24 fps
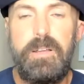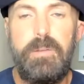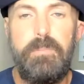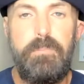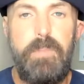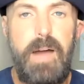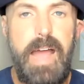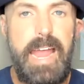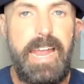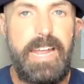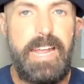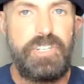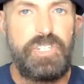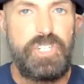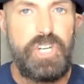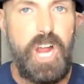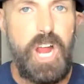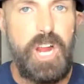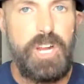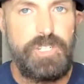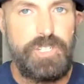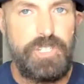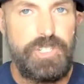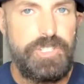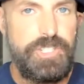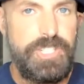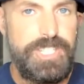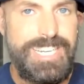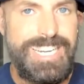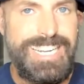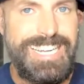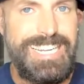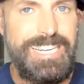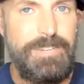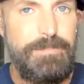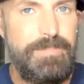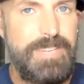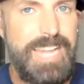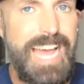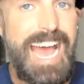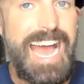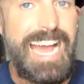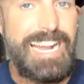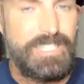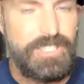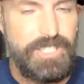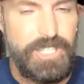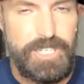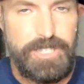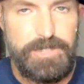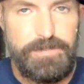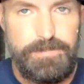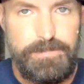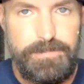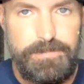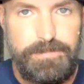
by a Chargers team doctor